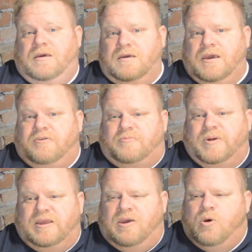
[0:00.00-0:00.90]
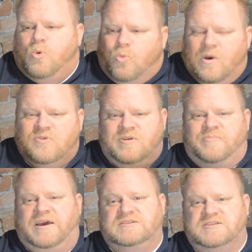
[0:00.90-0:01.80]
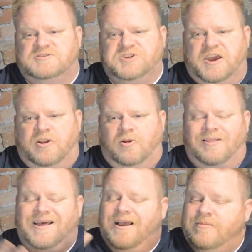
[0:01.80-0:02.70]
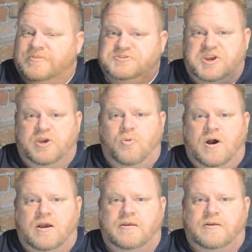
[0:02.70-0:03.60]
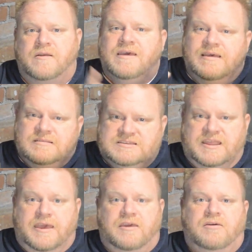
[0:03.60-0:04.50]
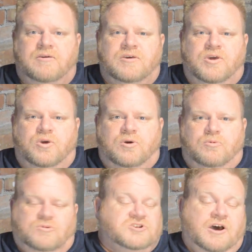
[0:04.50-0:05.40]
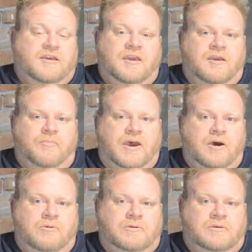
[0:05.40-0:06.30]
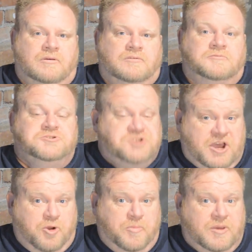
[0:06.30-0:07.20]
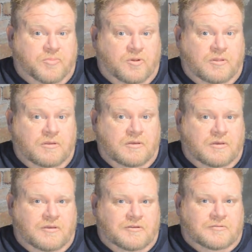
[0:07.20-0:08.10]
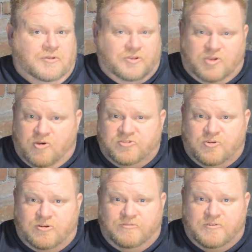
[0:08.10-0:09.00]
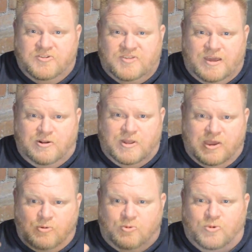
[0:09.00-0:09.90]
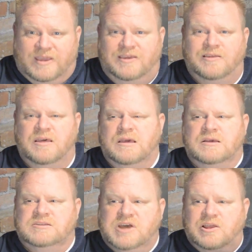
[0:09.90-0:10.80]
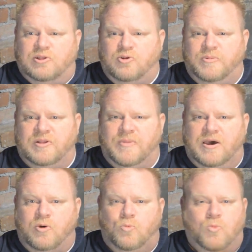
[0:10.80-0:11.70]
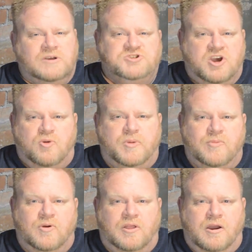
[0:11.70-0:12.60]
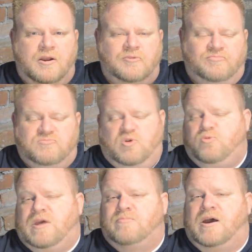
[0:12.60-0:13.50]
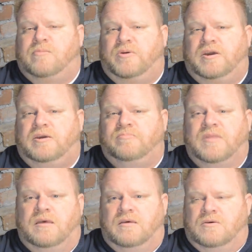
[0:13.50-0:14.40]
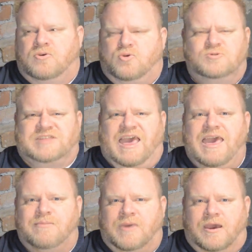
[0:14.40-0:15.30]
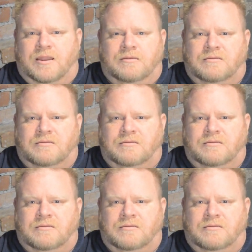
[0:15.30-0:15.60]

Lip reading: Hey everybody, welcome back to the channel. I'm the Jaywalker. Today, we're talking about shadow people. Another ghost story for a Saturday where we talk a little bit about what shadow people are, who they might be, who's the Hat Man.